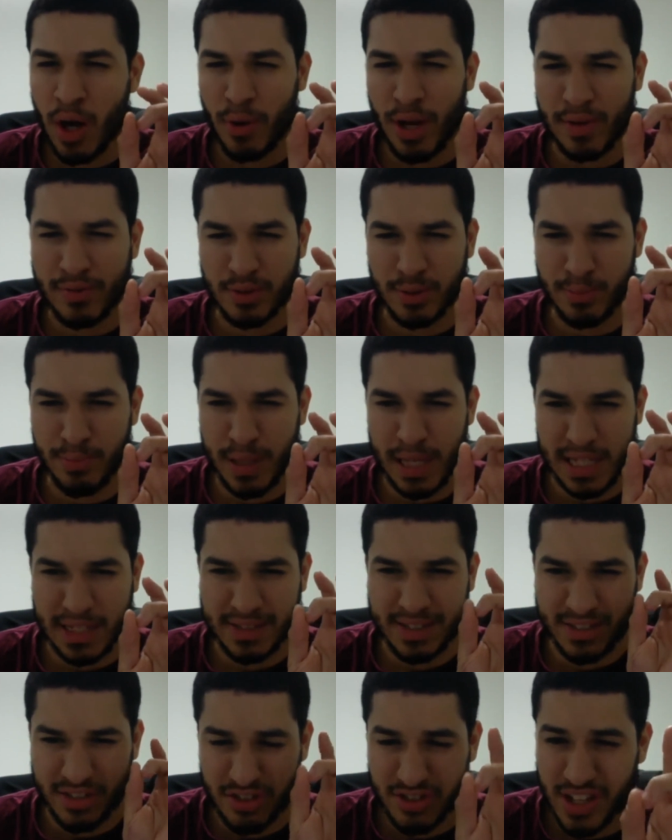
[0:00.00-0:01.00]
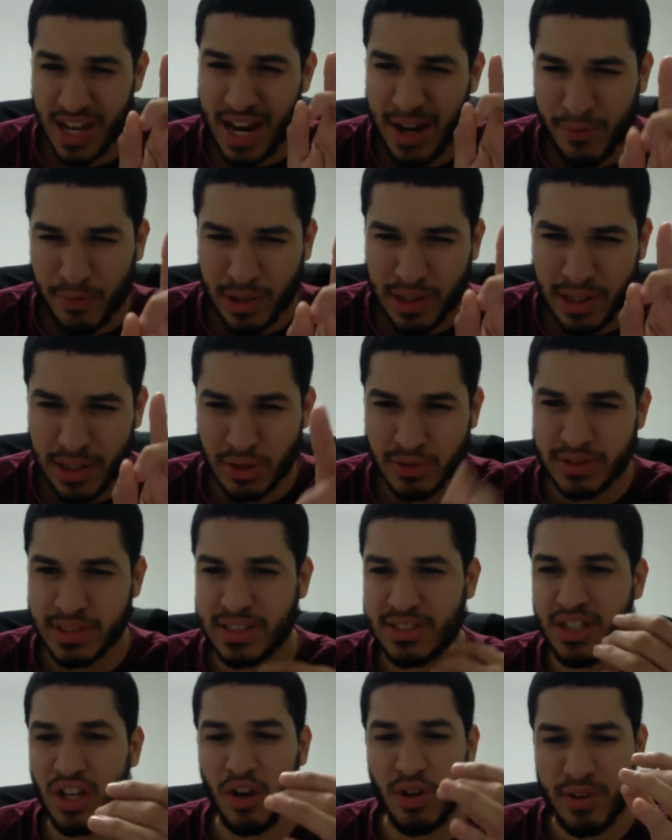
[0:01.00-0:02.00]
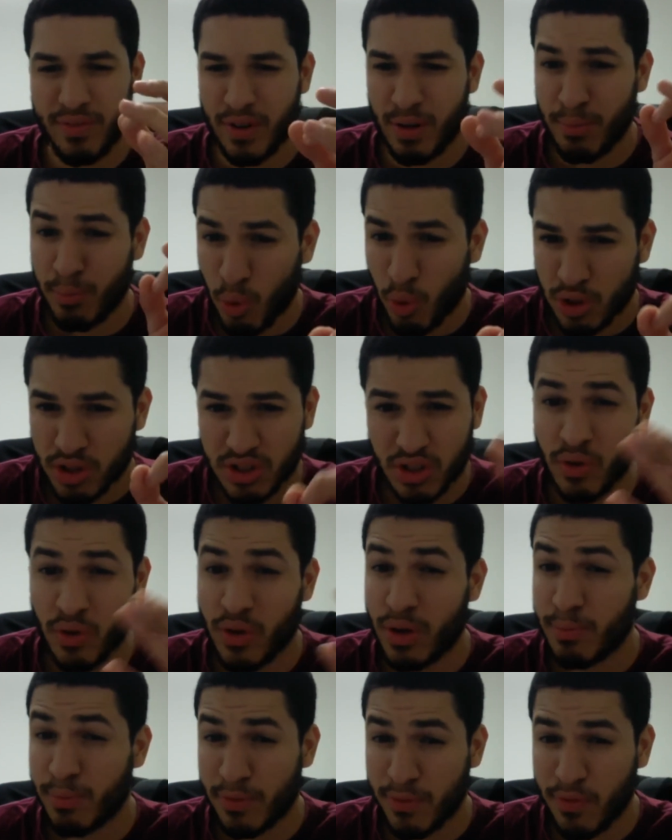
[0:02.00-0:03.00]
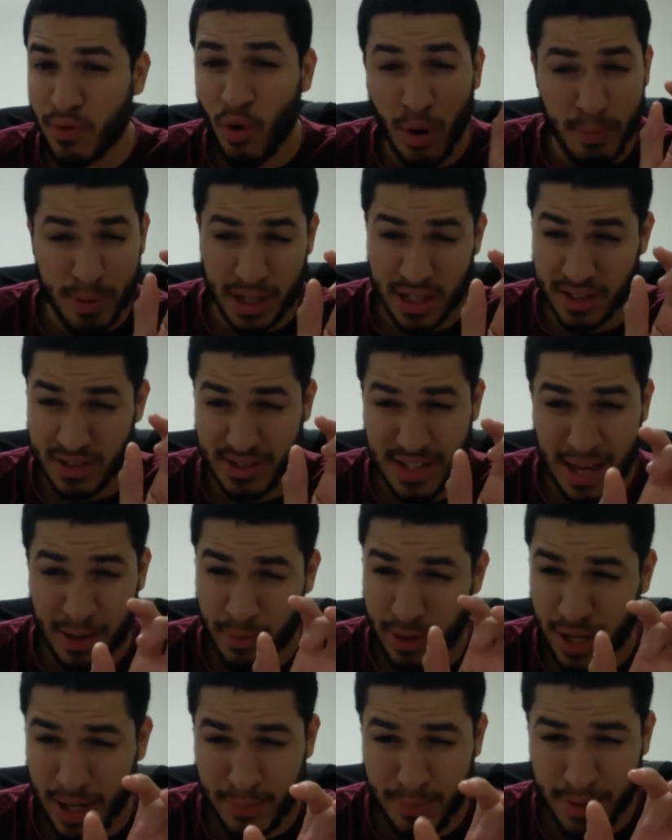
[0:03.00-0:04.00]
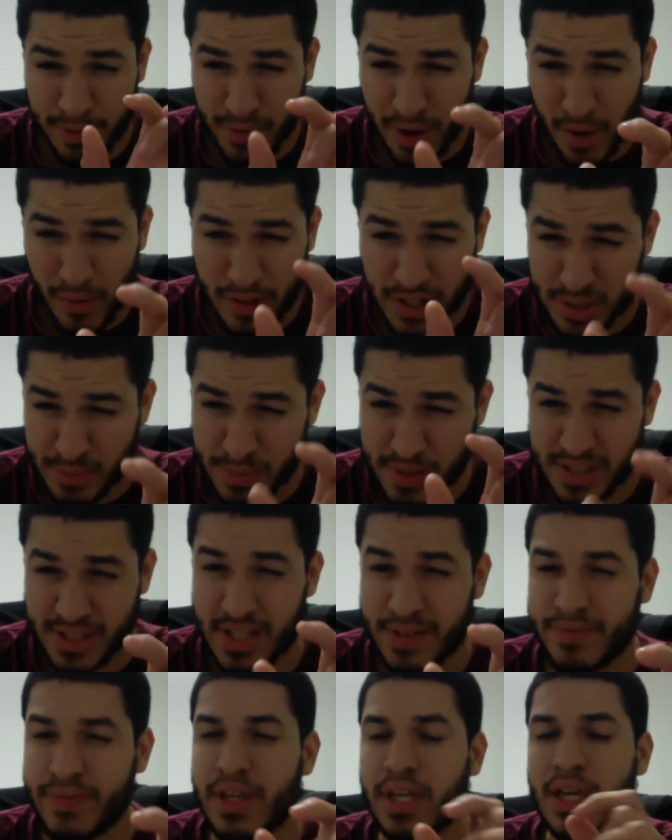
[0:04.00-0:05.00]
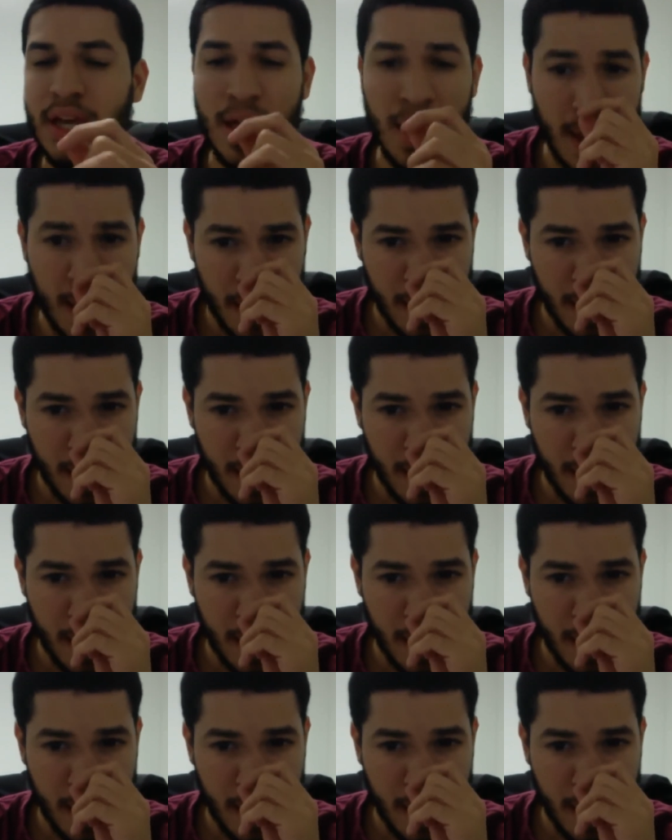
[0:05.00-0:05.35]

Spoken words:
We have to pay attention to every little detail, even more so than before, because now we got to be very specific.